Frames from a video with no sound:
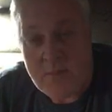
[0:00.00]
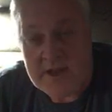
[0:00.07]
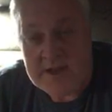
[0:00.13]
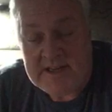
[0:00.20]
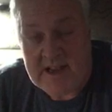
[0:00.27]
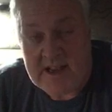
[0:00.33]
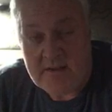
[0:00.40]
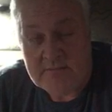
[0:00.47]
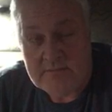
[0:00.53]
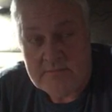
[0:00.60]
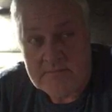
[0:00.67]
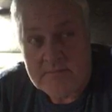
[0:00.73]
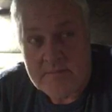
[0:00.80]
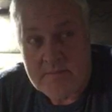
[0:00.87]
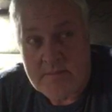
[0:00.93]
for
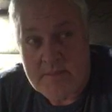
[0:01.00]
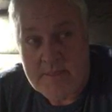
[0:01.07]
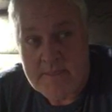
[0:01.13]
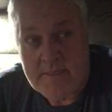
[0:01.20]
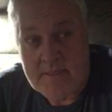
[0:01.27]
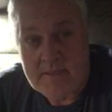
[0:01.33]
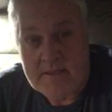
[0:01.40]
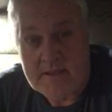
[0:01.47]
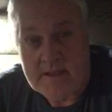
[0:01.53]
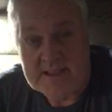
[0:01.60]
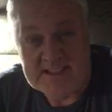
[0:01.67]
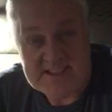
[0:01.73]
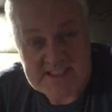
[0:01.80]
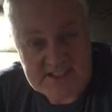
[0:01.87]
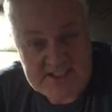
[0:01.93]
about
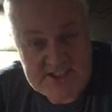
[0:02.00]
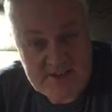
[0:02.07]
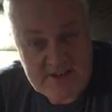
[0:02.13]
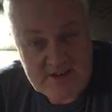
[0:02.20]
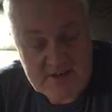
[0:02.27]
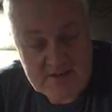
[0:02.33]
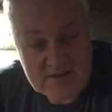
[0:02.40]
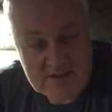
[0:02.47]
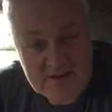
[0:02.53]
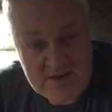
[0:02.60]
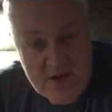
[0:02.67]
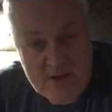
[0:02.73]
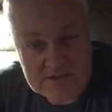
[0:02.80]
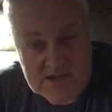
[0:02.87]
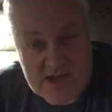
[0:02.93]

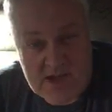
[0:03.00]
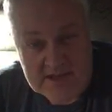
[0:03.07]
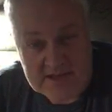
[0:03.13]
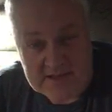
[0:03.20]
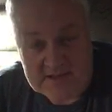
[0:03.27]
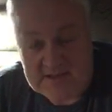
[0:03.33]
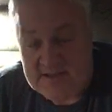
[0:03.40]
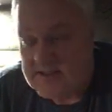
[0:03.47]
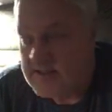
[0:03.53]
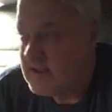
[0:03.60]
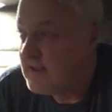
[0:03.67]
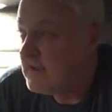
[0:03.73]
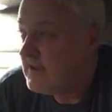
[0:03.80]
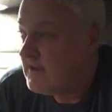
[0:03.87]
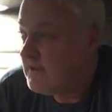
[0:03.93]

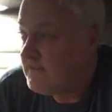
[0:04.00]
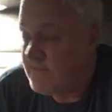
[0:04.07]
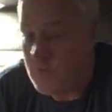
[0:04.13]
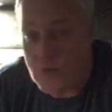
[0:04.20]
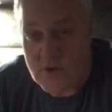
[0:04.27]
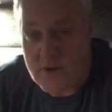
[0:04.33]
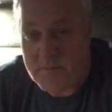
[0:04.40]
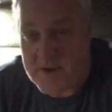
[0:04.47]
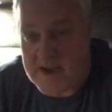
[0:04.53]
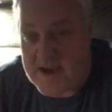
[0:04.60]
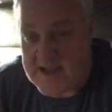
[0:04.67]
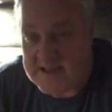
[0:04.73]
$540